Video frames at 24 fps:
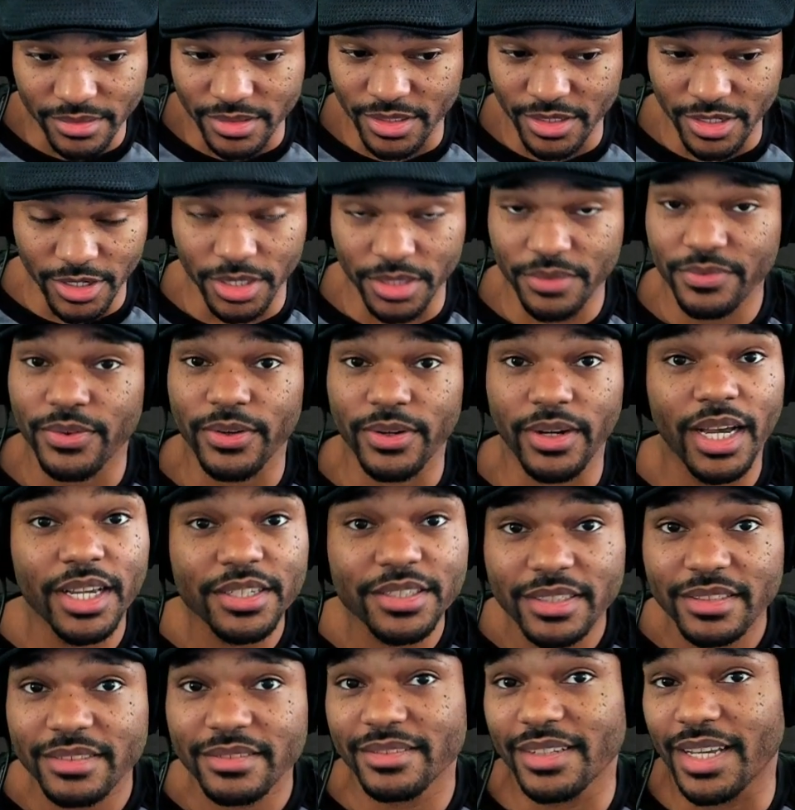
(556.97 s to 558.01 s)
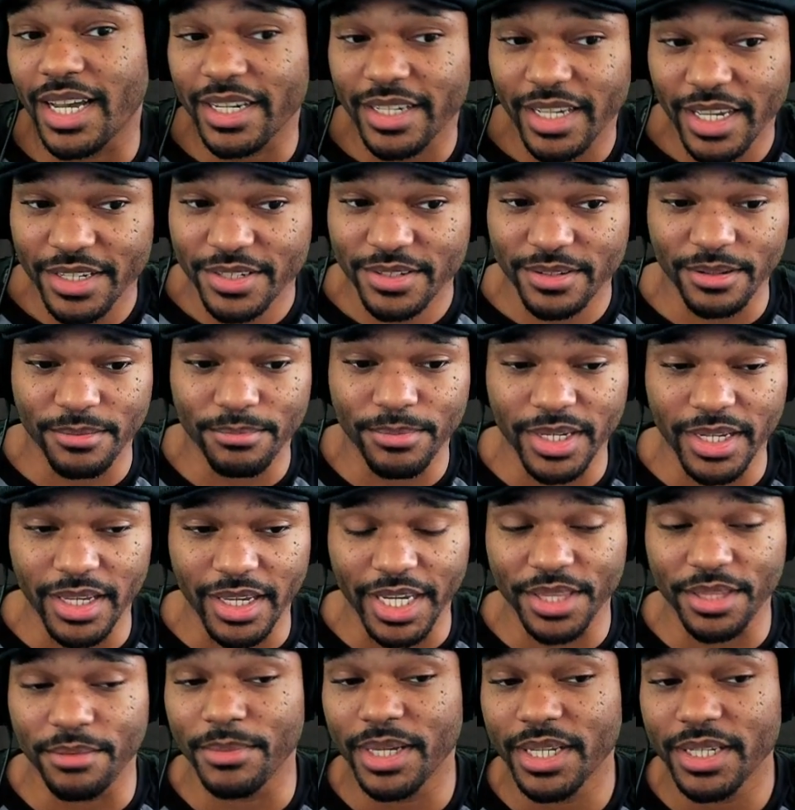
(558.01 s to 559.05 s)
good for us, I guess. But
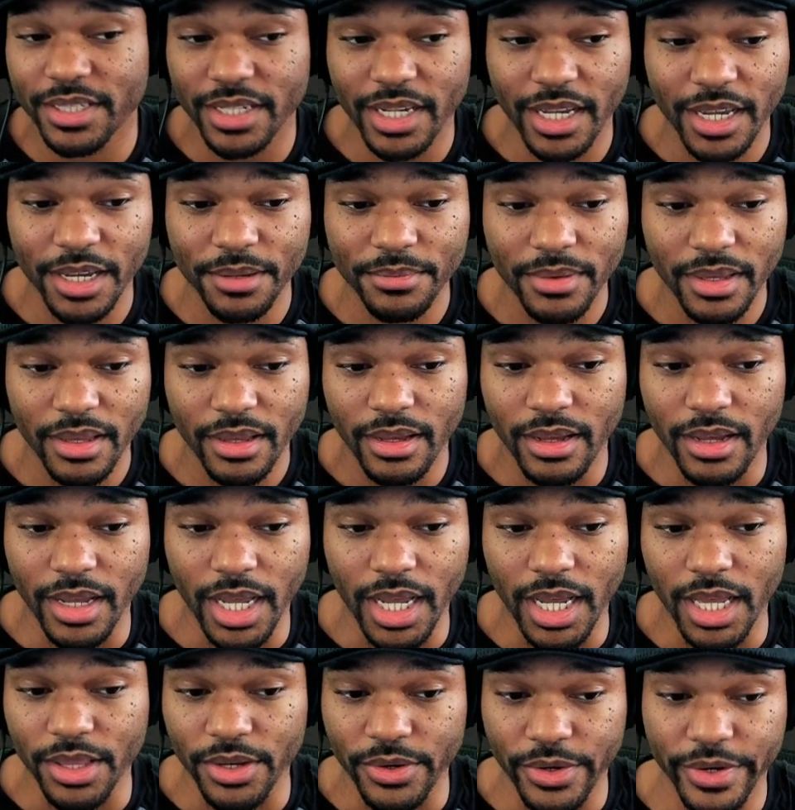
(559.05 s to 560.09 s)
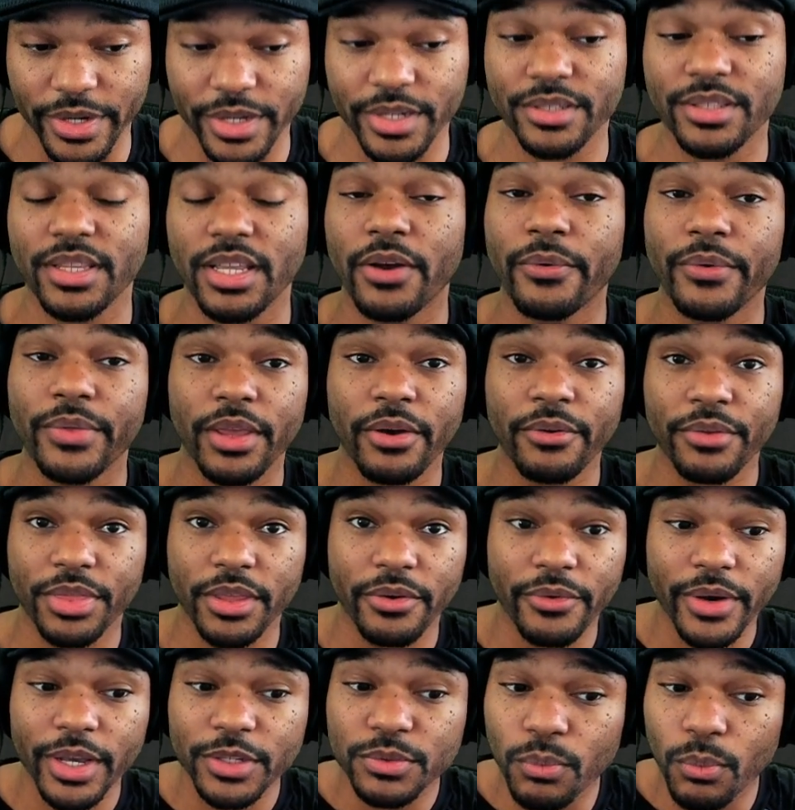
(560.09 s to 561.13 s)
in the meantime, there
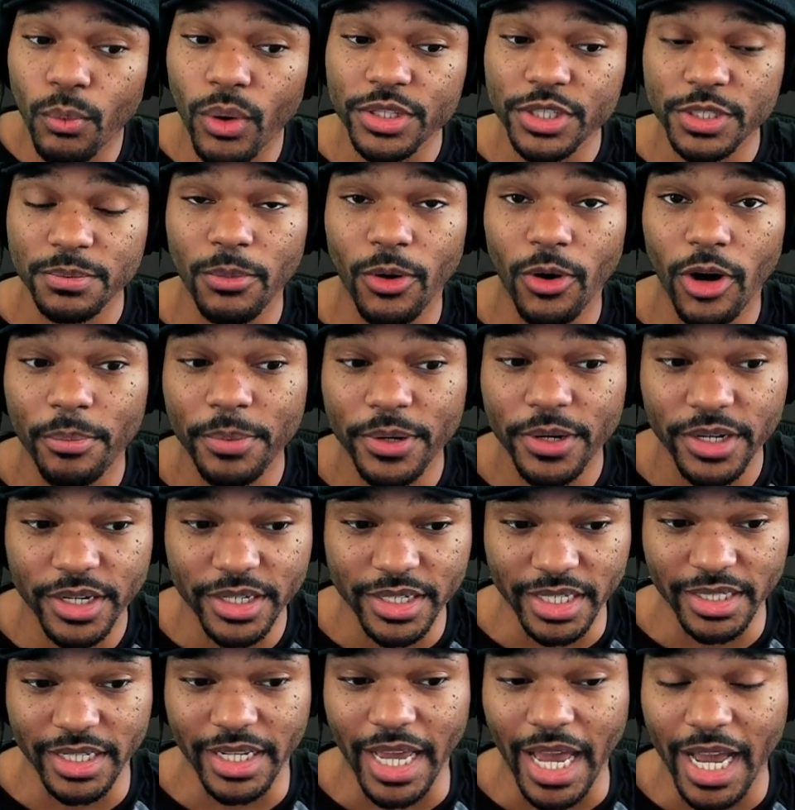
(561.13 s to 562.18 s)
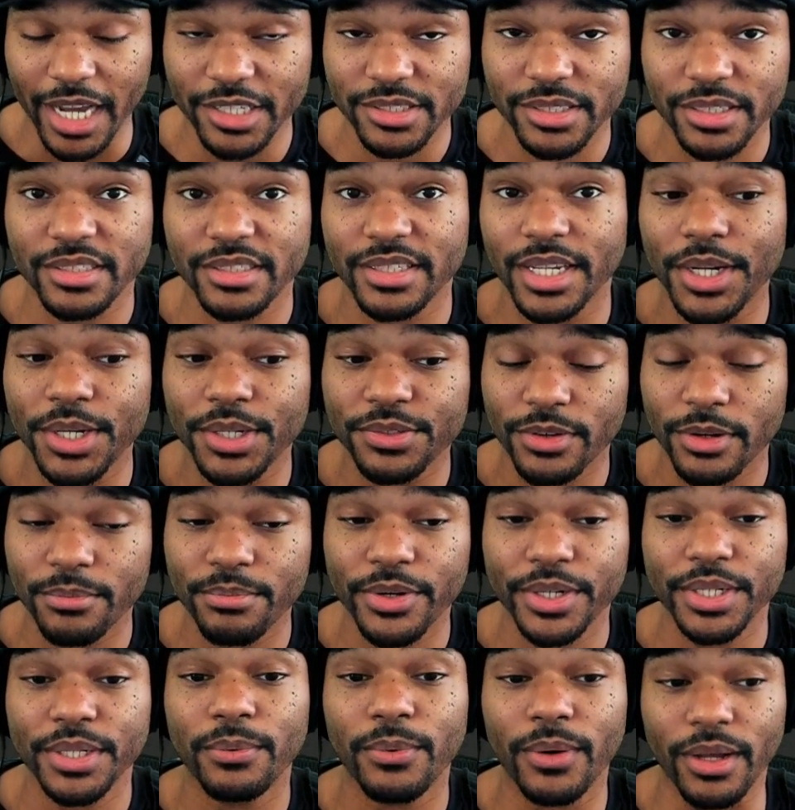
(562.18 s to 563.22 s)
is one small perk, and it actually sells for
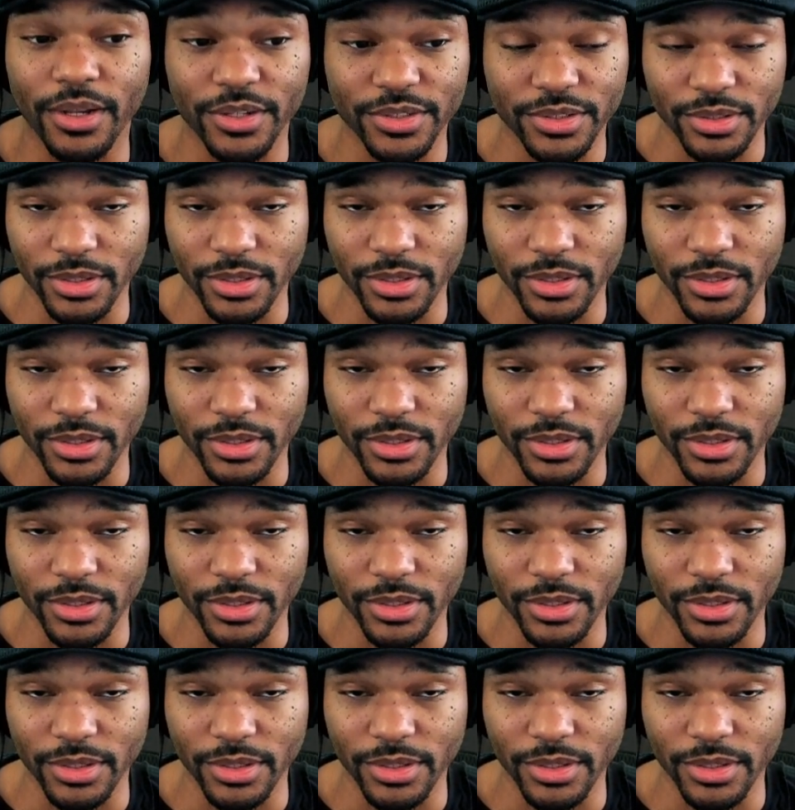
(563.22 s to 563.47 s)
pretty well.